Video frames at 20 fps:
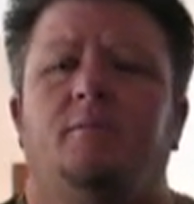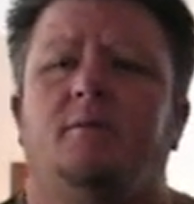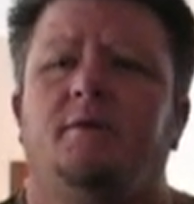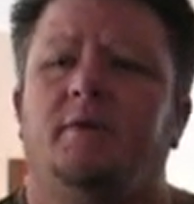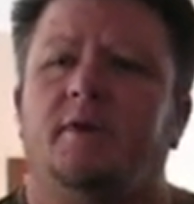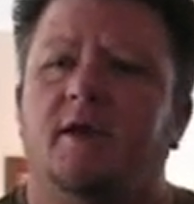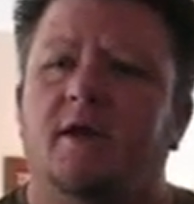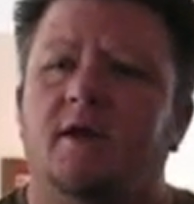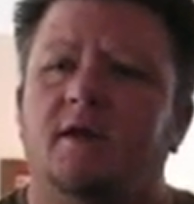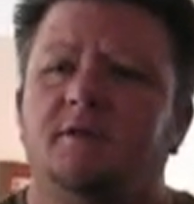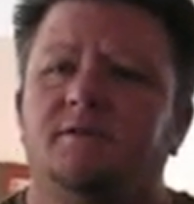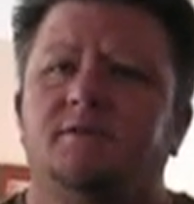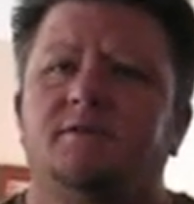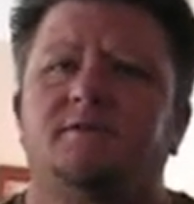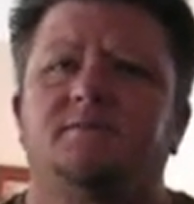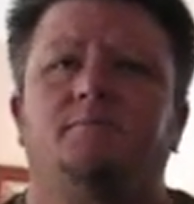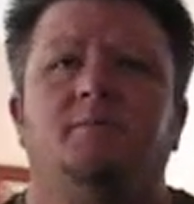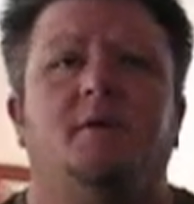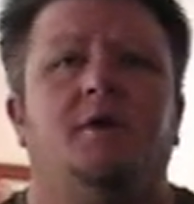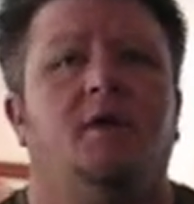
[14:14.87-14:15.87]

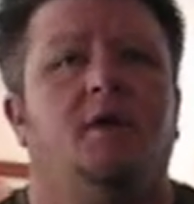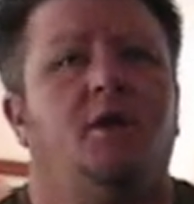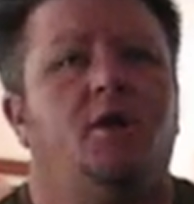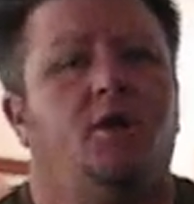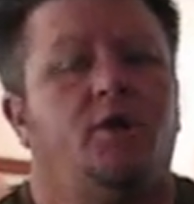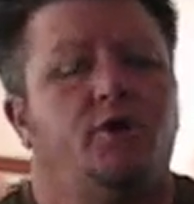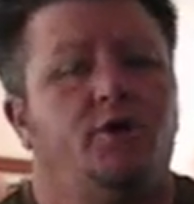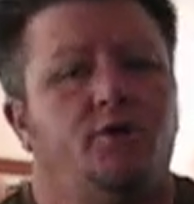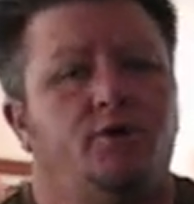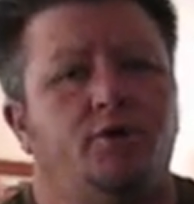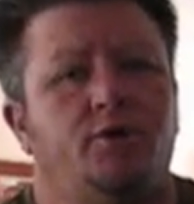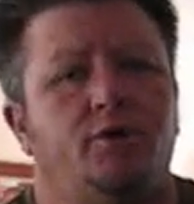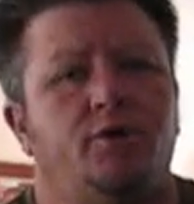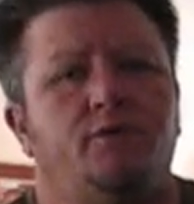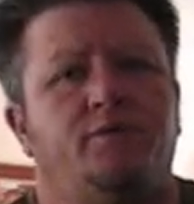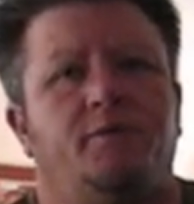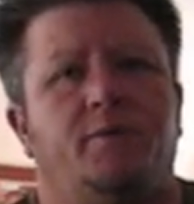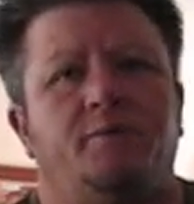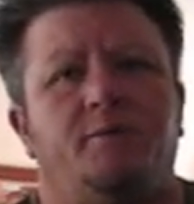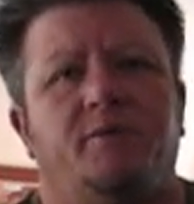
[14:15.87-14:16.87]
Yes, you
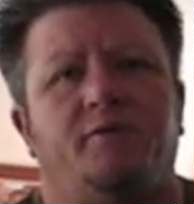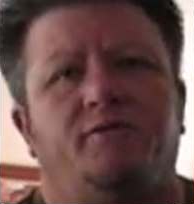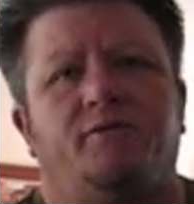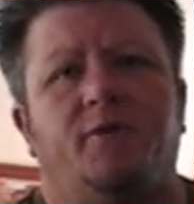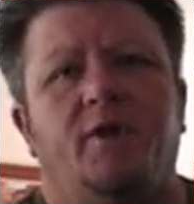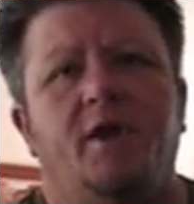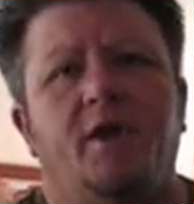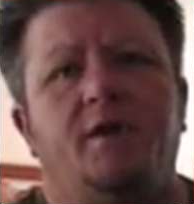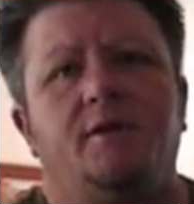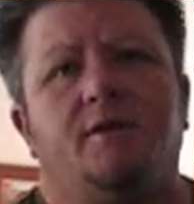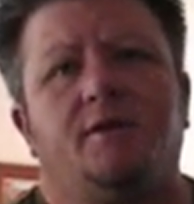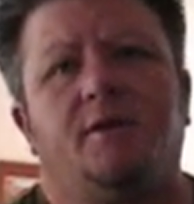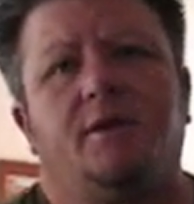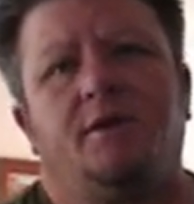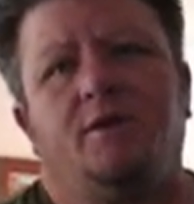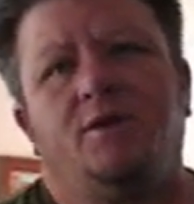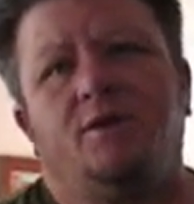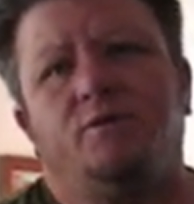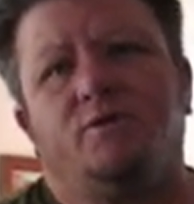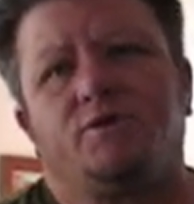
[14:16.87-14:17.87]
knew from the front
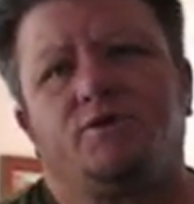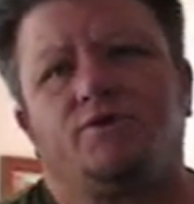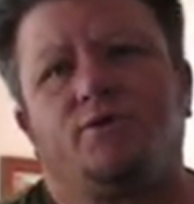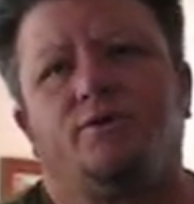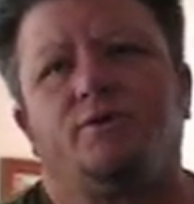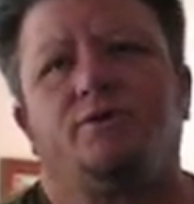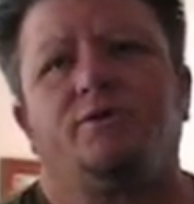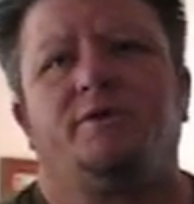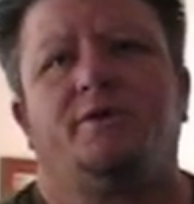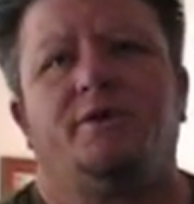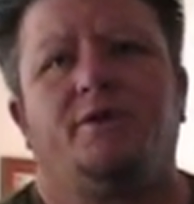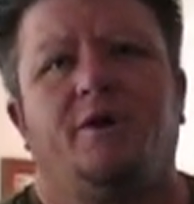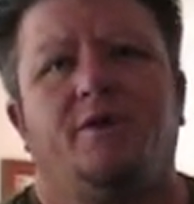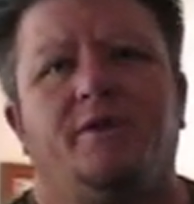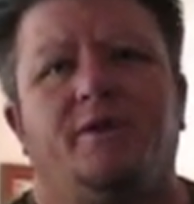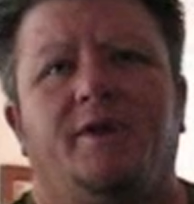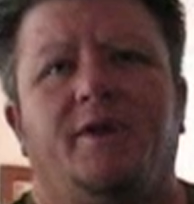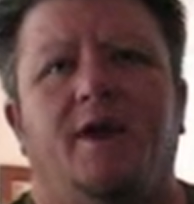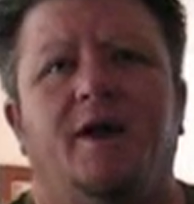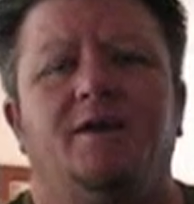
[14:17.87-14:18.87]
that you were shorter than
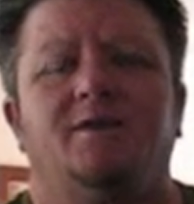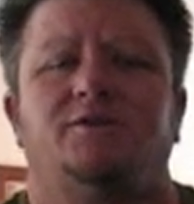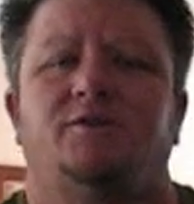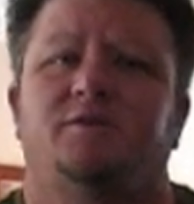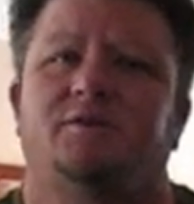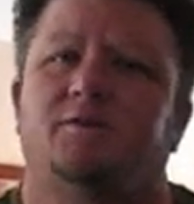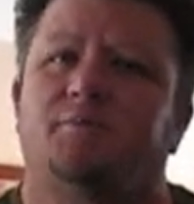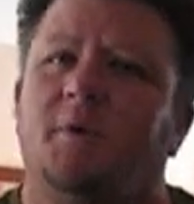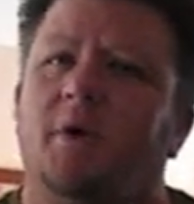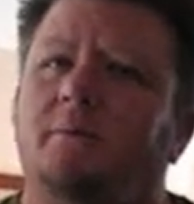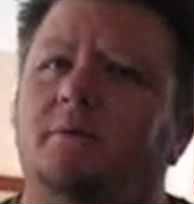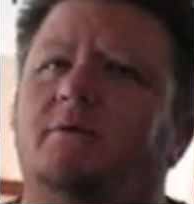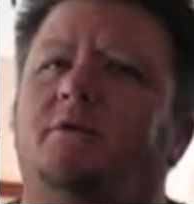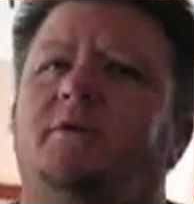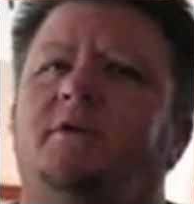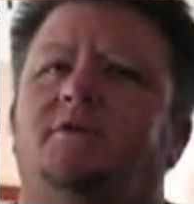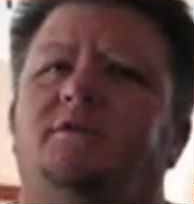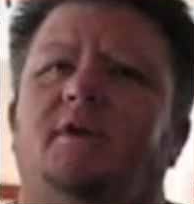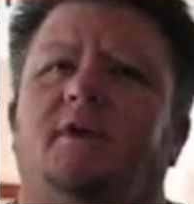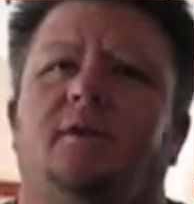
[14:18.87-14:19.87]
all the guys, so it's probably
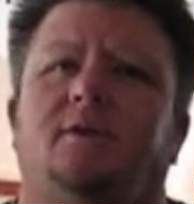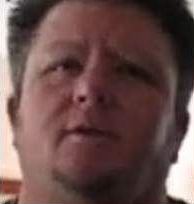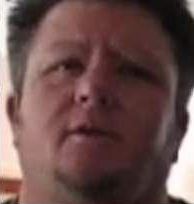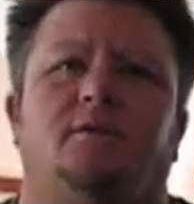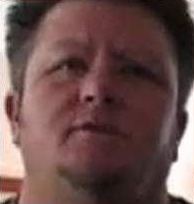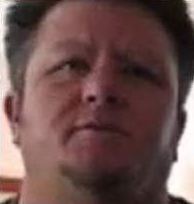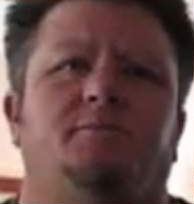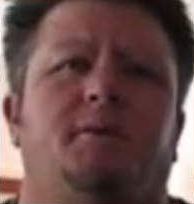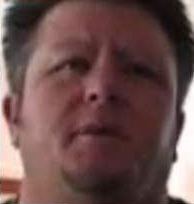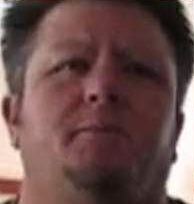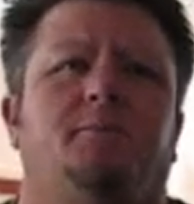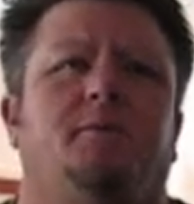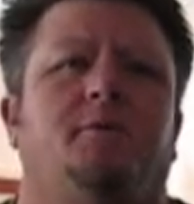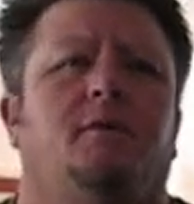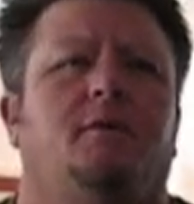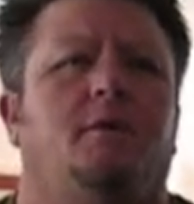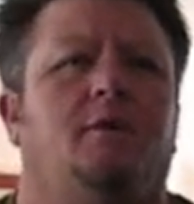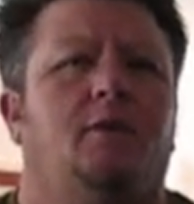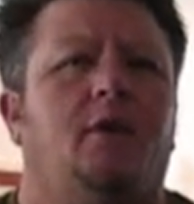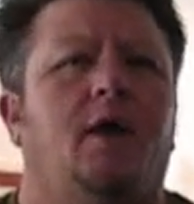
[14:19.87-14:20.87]
going to take those
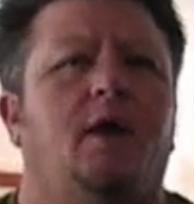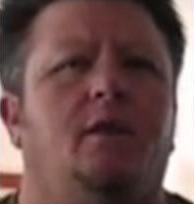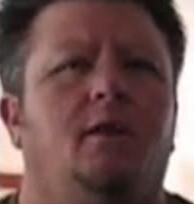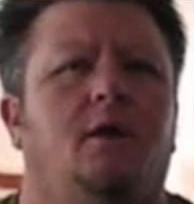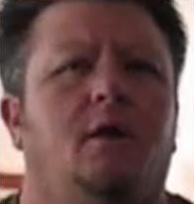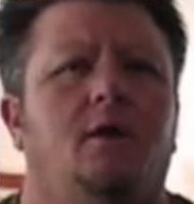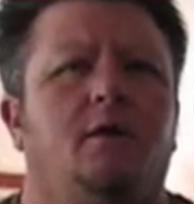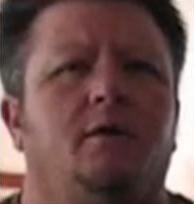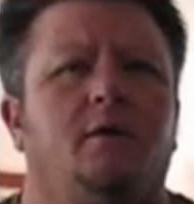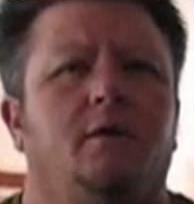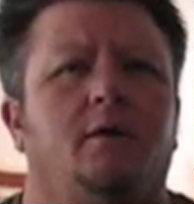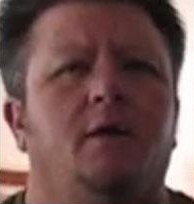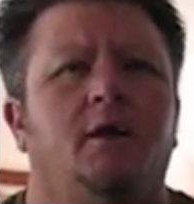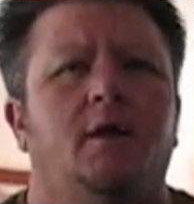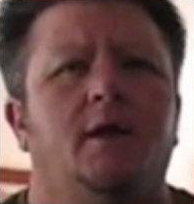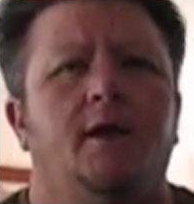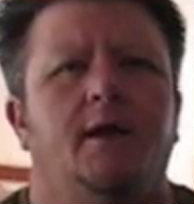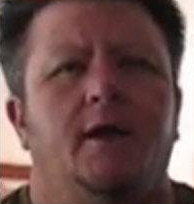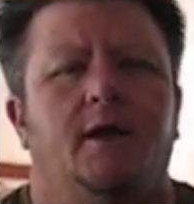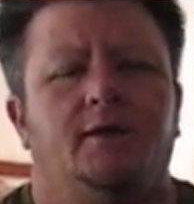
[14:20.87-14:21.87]
people a lot longer,
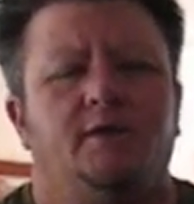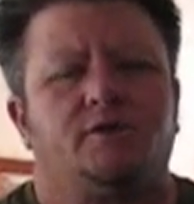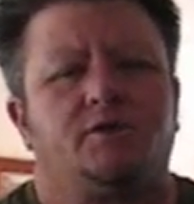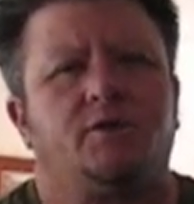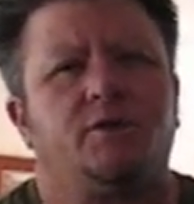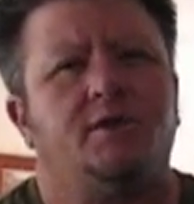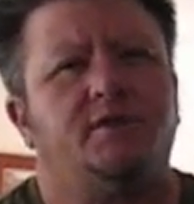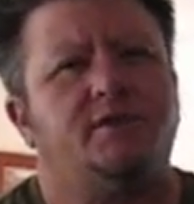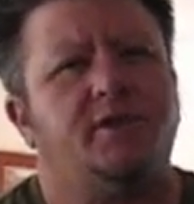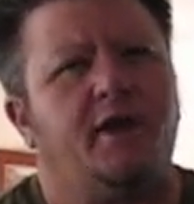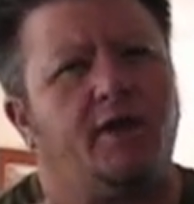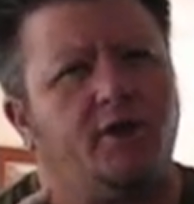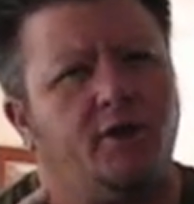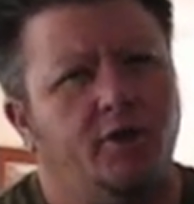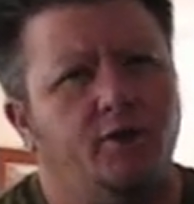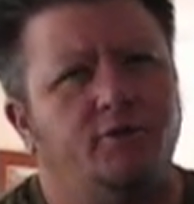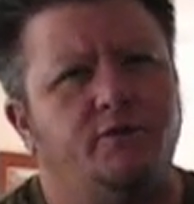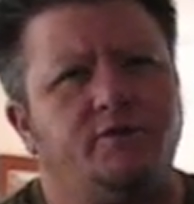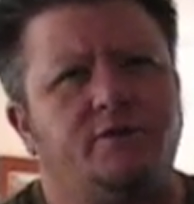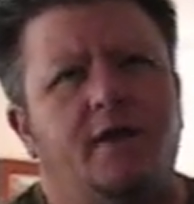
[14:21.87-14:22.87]
and it's going to take
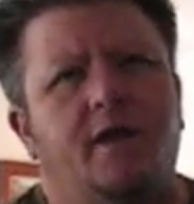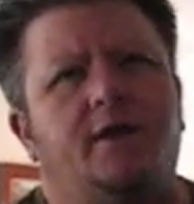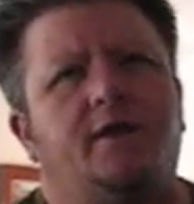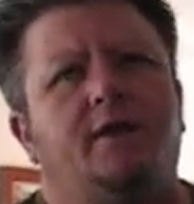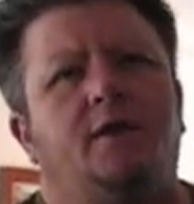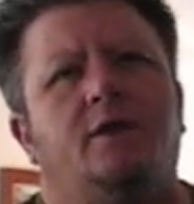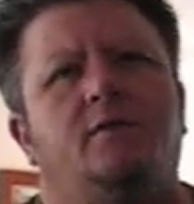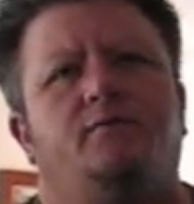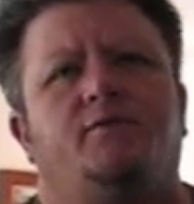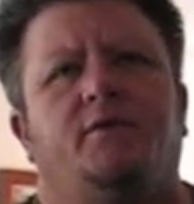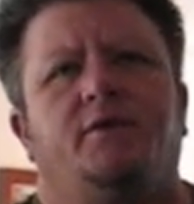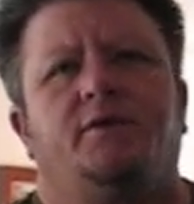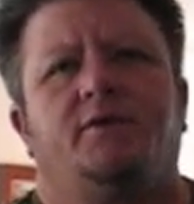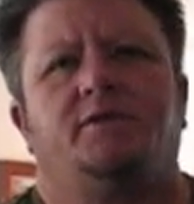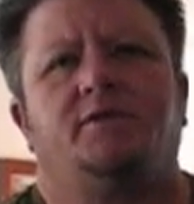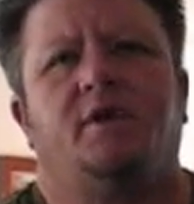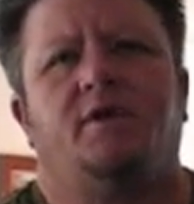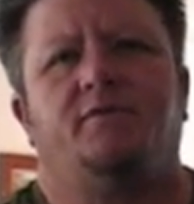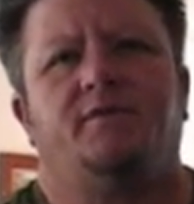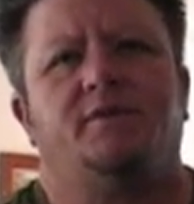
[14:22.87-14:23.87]
you standing up for
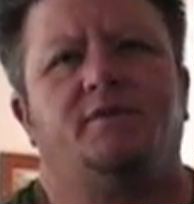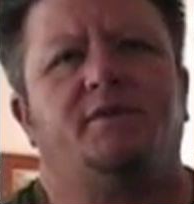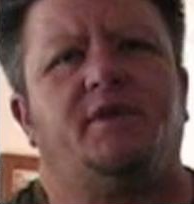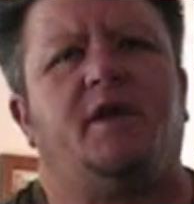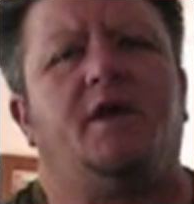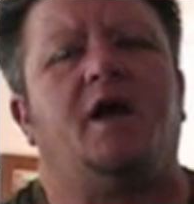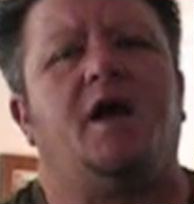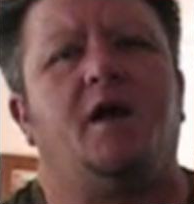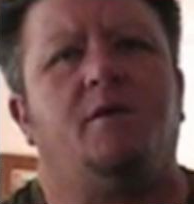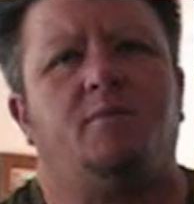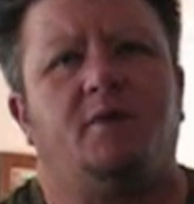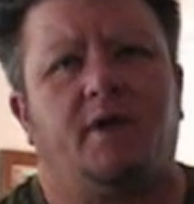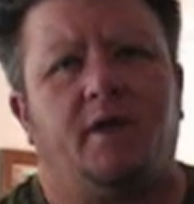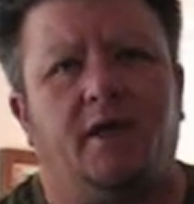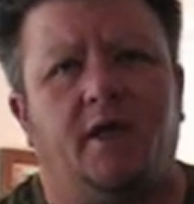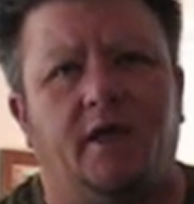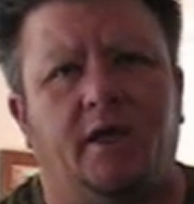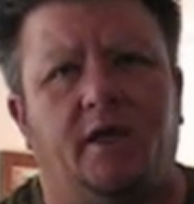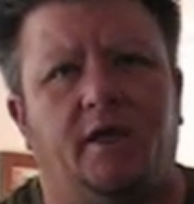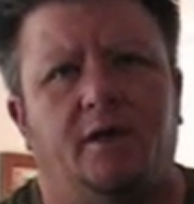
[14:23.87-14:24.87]
yourself and saying, I'm a
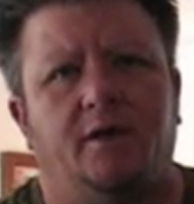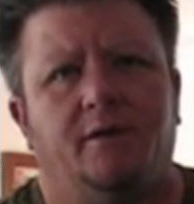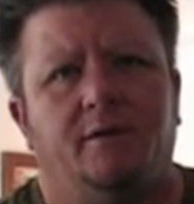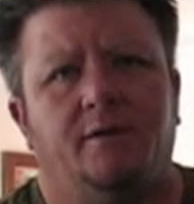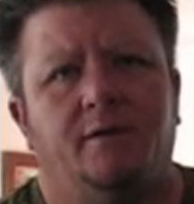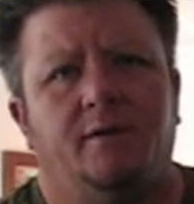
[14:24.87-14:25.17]
he,